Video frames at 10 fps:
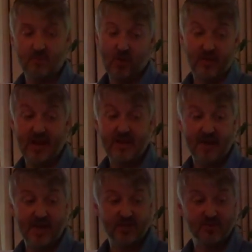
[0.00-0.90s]
well, any
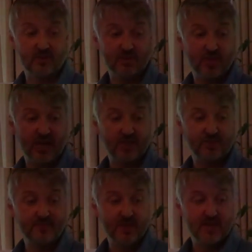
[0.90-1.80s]
page you can
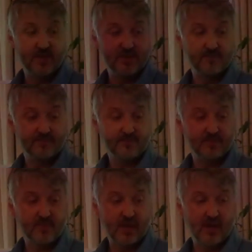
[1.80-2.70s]
change.
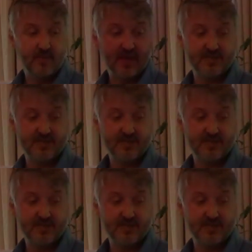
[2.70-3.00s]
And